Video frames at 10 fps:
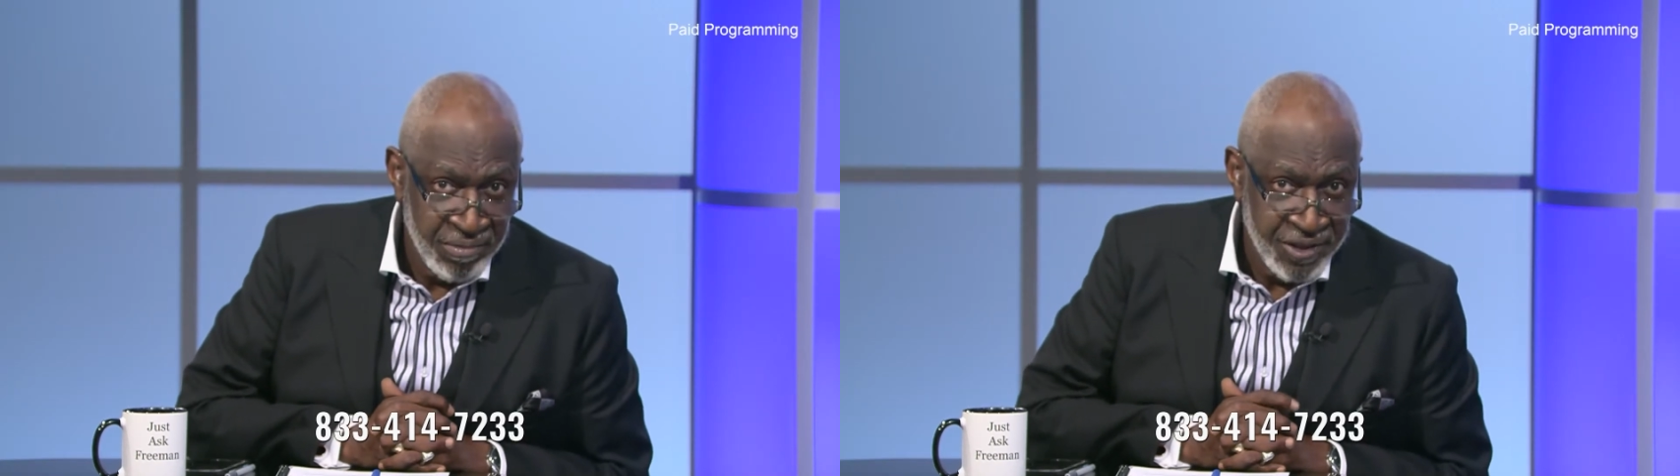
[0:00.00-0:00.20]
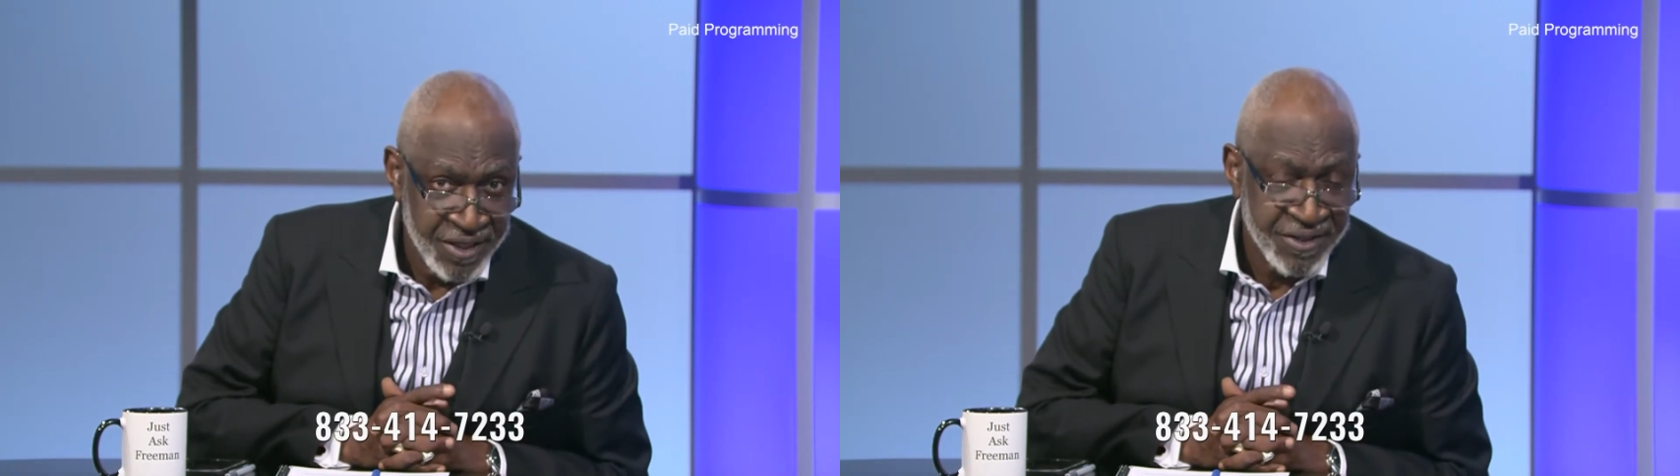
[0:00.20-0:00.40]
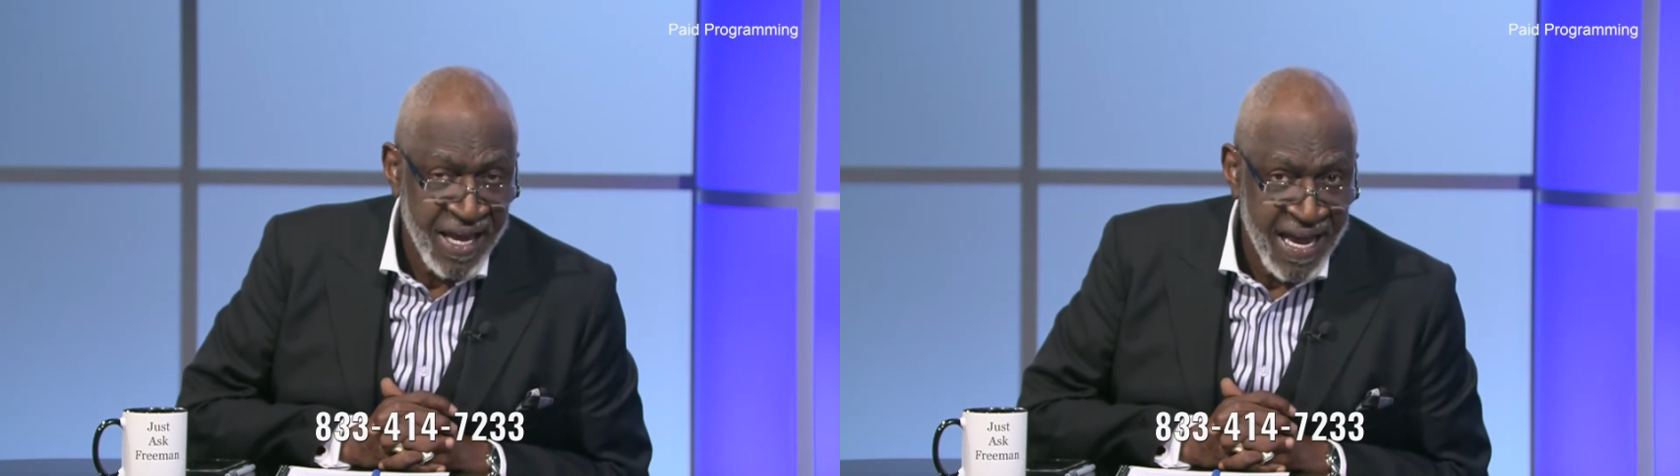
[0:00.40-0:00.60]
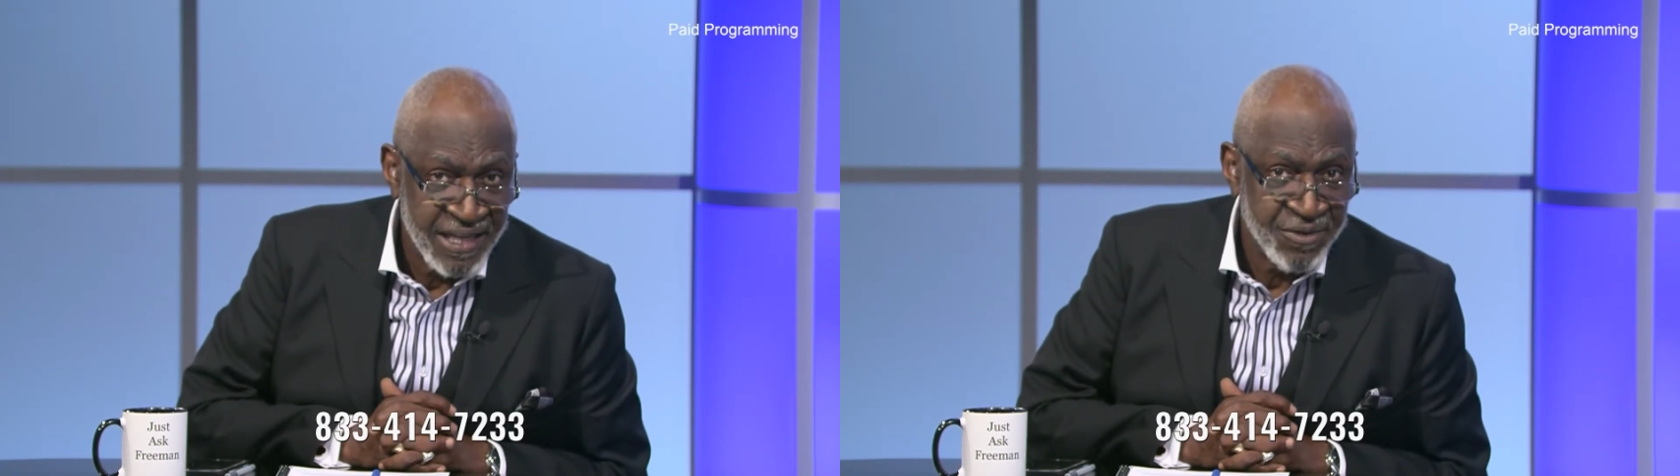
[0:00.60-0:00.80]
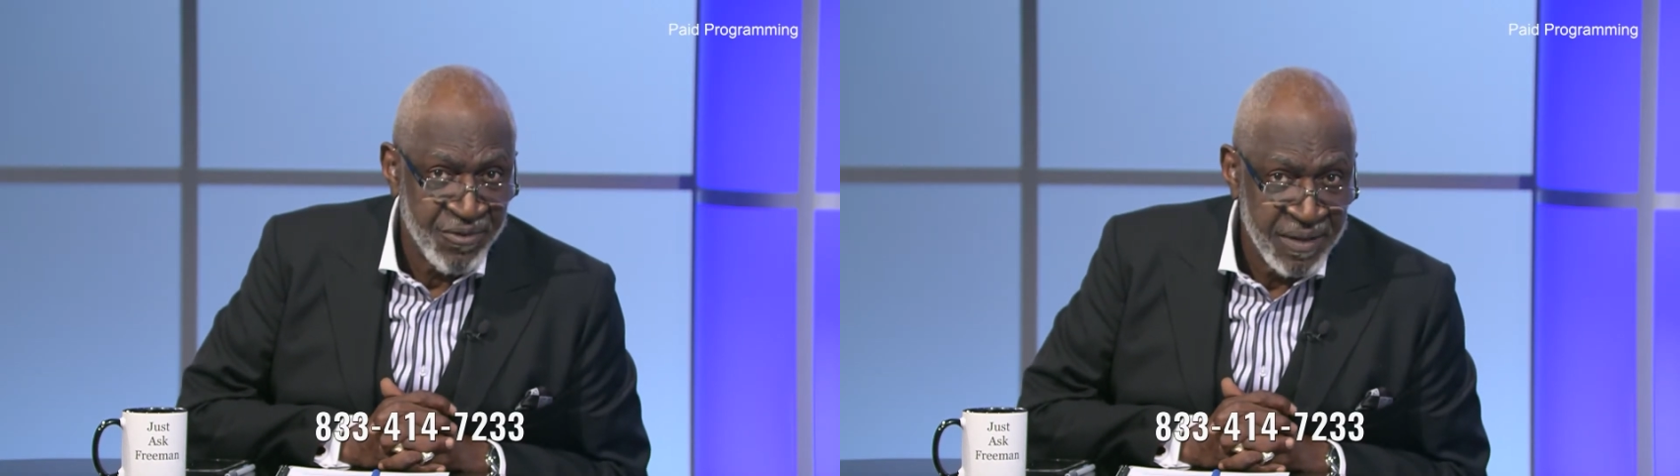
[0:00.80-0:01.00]

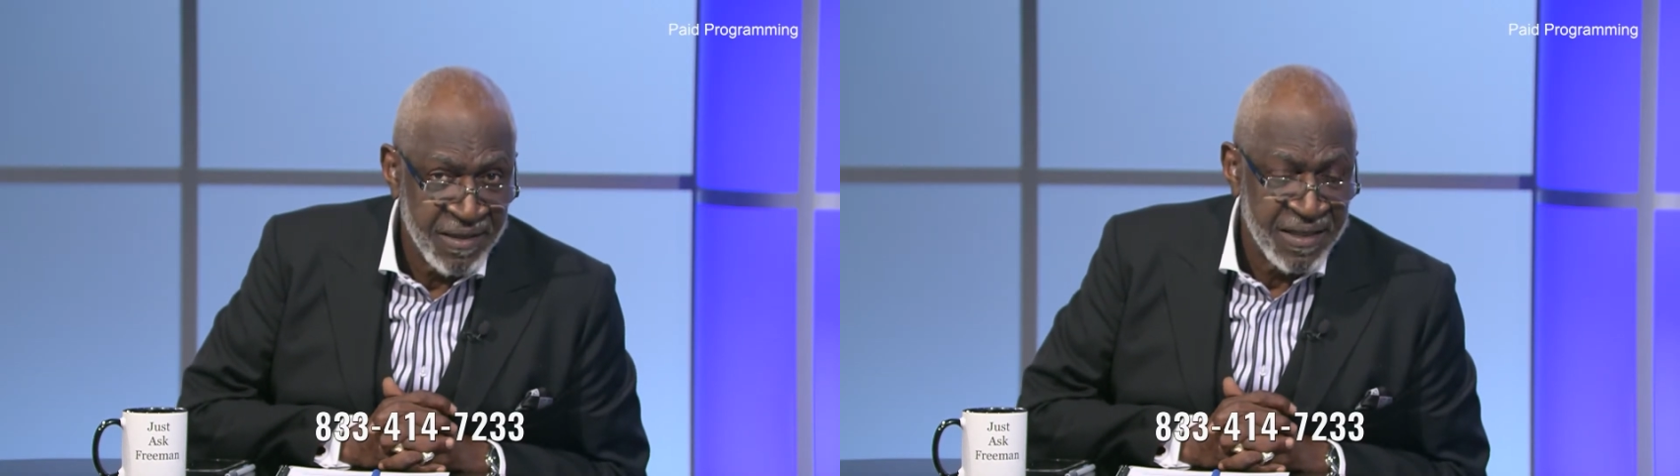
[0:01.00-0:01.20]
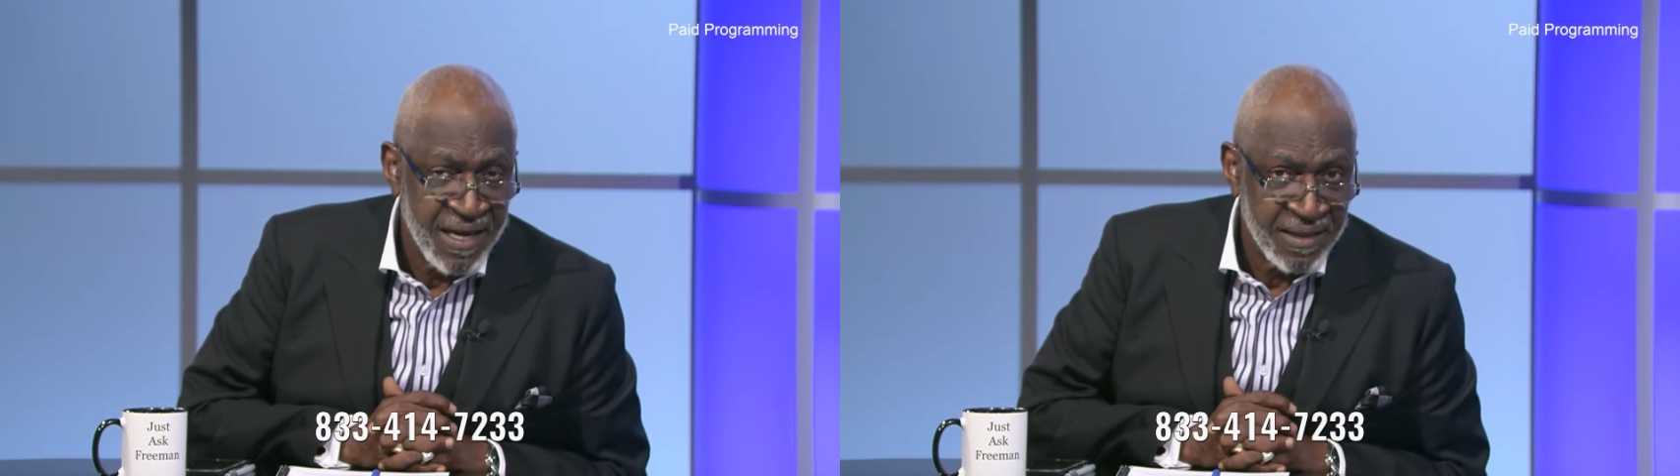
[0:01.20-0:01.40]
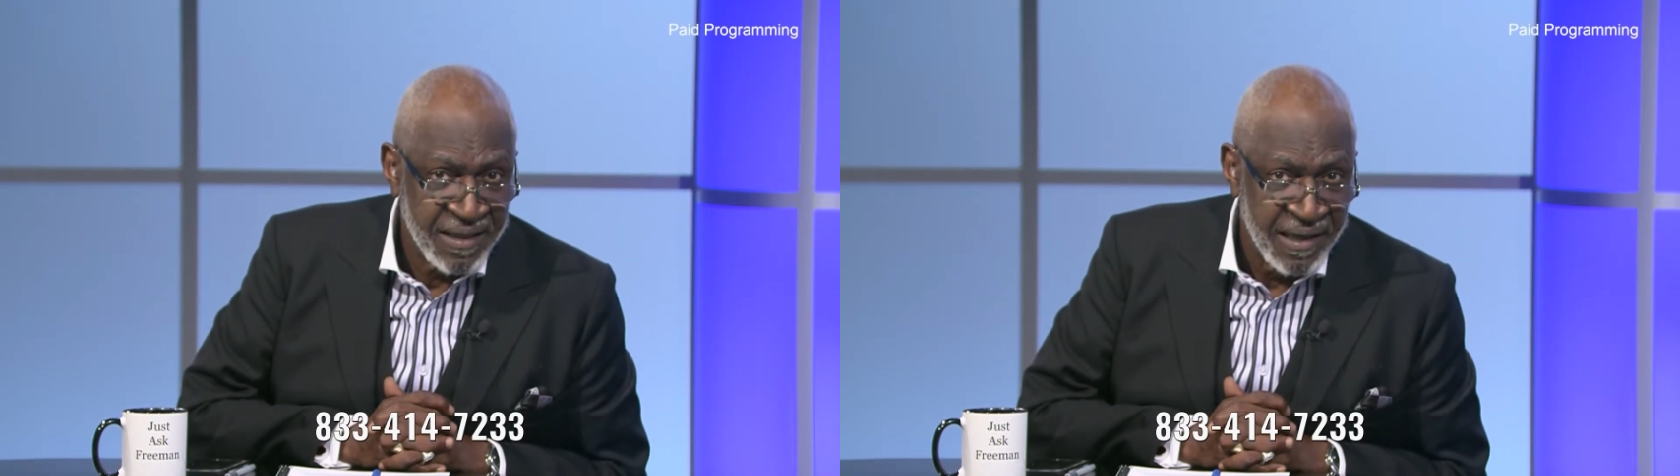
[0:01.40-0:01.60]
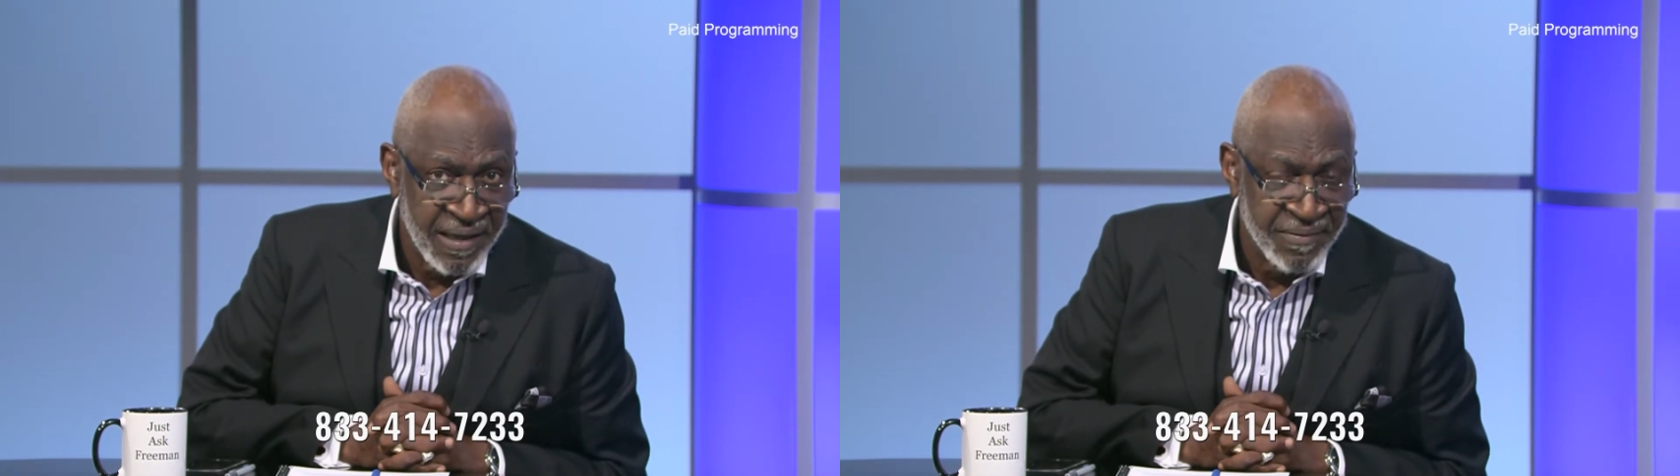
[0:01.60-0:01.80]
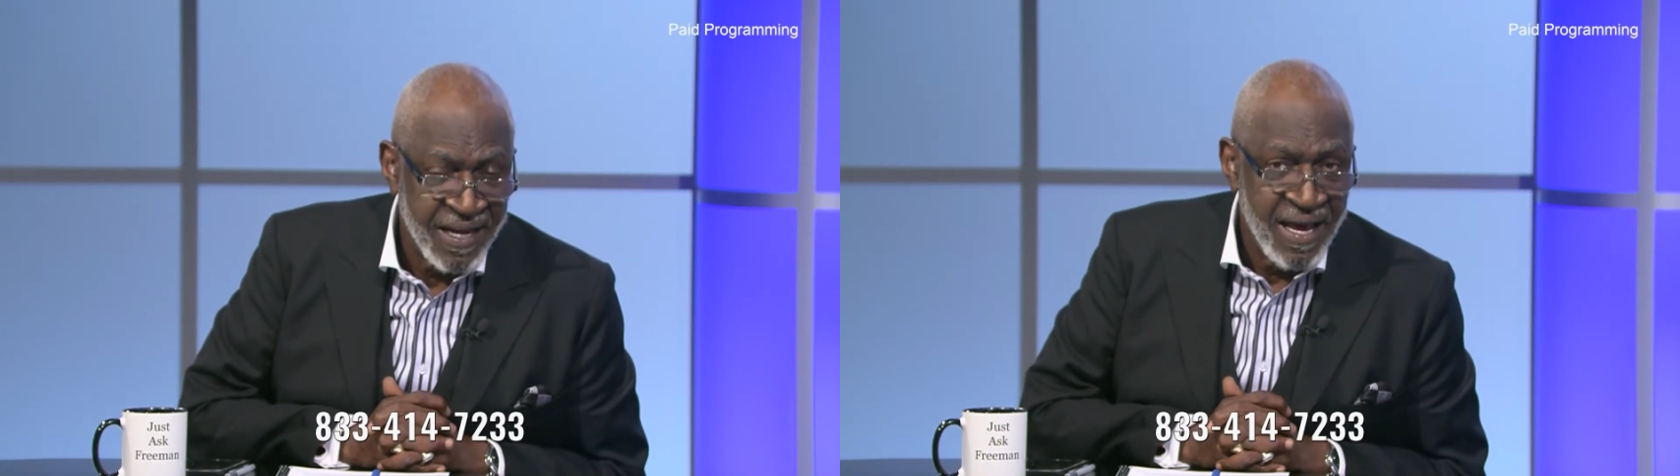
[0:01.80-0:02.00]

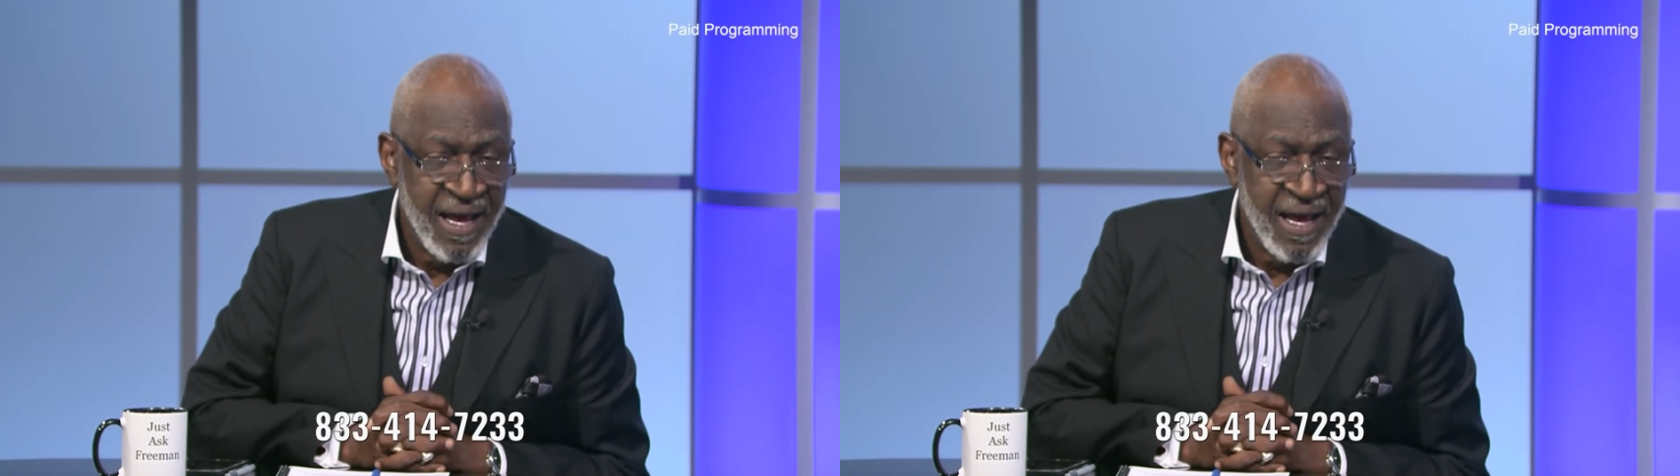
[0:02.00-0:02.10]
JustAskFreeman.com.